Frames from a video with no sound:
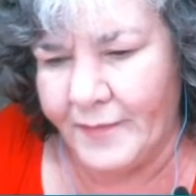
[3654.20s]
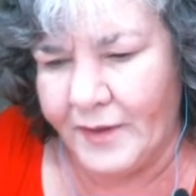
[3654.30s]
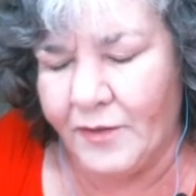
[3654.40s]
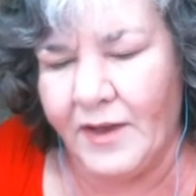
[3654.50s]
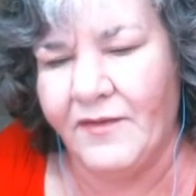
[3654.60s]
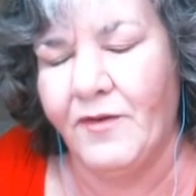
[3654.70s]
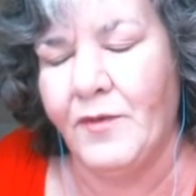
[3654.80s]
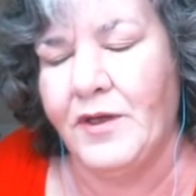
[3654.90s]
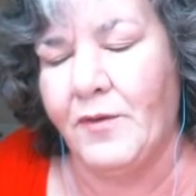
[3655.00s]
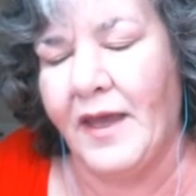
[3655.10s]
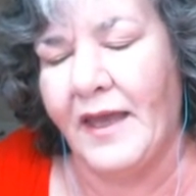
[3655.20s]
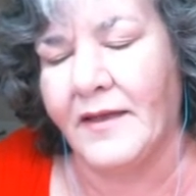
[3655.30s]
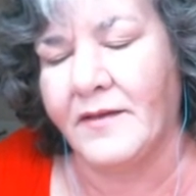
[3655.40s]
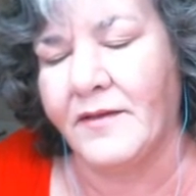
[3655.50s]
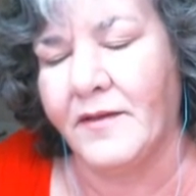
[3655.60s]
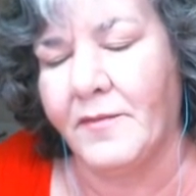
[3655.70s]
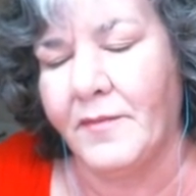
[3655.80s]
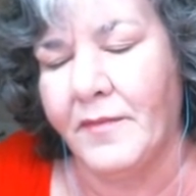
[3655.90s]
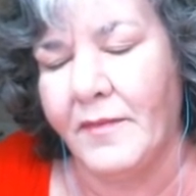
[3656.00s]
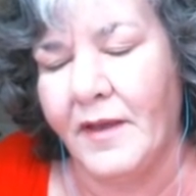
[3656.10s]
even when you handle
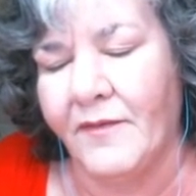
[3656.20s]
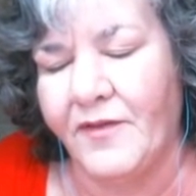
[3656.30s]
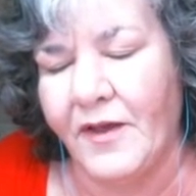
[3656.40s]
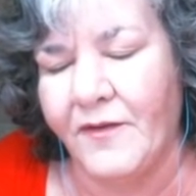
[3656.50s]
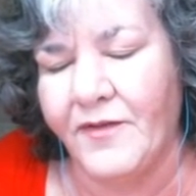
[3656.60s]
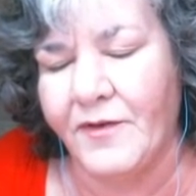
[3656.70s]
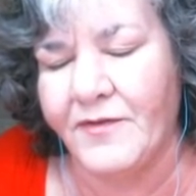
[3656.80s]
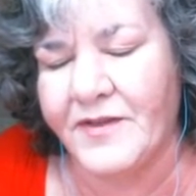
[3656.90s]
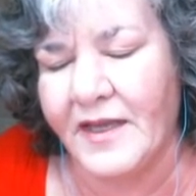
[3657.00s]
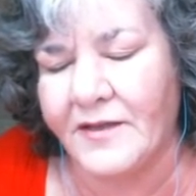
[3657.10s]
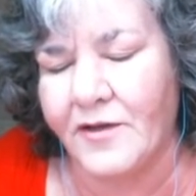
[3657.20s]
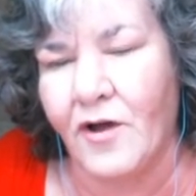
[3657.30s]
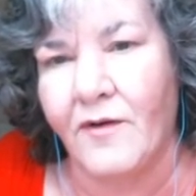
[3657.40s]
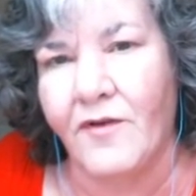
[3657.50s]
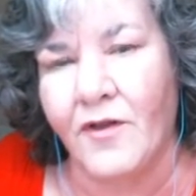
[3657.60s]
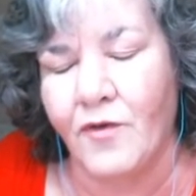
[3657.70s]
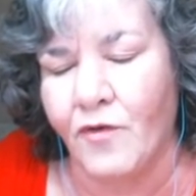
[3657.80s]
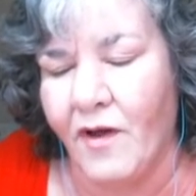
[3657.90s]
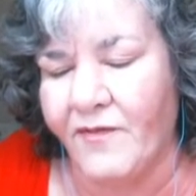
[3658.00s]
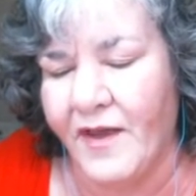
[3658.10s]
them, if you've sanded off all the
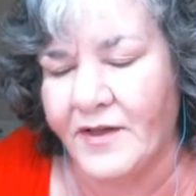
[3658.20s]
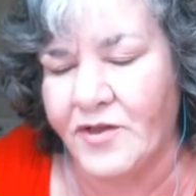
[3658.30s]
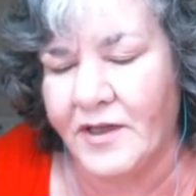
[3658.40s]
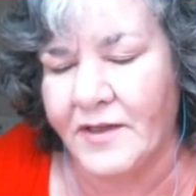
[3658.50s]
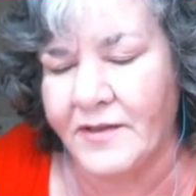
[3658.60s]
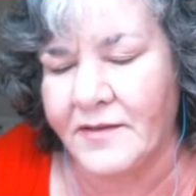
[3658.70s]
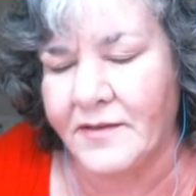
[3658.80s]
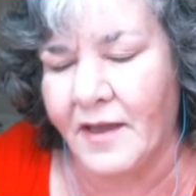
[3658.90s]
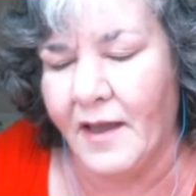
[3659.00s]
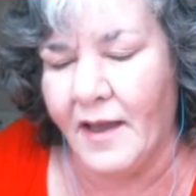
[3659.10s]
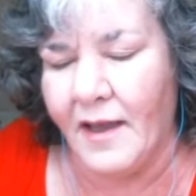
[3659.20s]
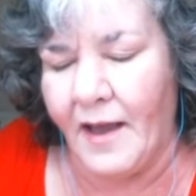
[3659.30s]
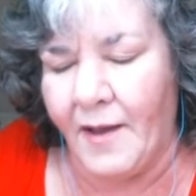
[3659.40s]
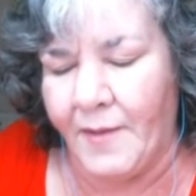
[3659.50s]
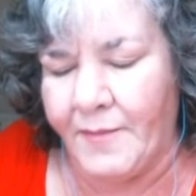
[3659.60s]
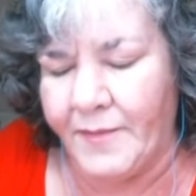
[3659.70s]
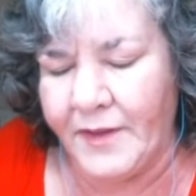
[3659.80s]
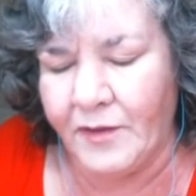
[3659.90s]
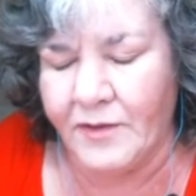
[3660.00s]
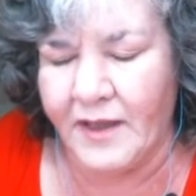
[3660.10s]
rough edges,
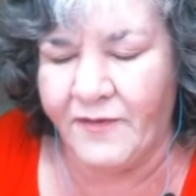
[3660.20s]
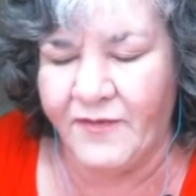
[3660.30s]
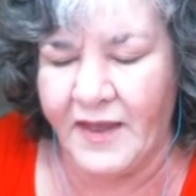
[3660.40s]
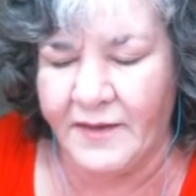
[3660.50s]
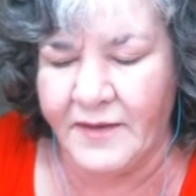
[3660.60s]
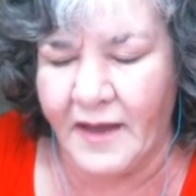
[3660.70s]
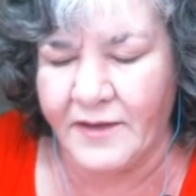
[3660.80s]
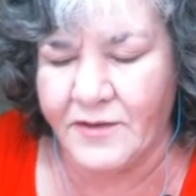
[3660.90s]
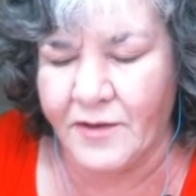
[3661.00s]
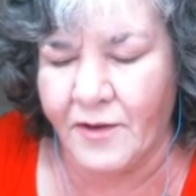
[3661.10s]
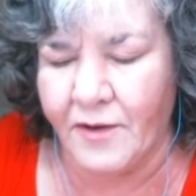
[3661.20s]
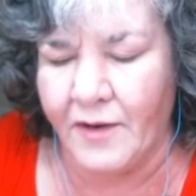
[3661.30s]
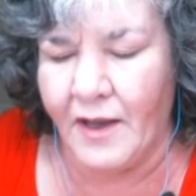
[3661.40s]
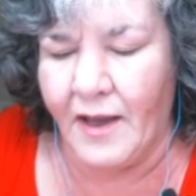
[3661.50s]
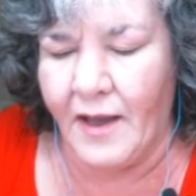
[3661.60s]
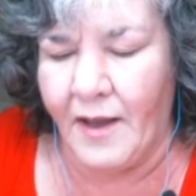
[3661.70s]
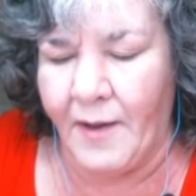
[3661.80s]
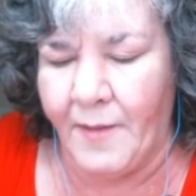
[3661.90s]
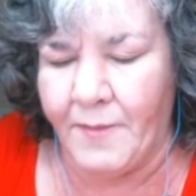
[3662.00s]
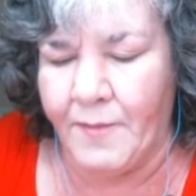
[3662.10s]
they feel nicer.
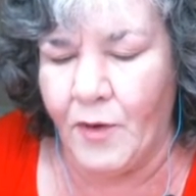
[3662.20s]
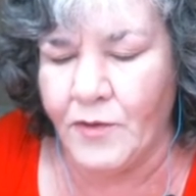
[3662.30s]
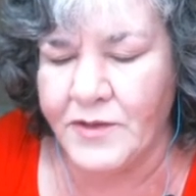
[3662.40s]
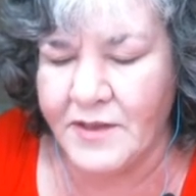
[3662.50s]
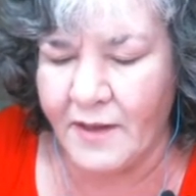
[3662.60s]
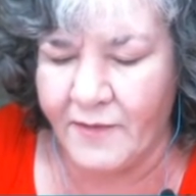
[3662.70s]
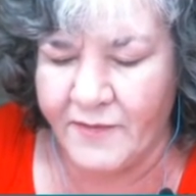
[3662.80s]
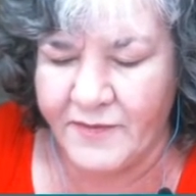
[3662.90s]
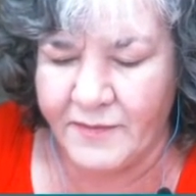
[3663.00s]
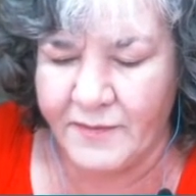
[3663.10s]
Most of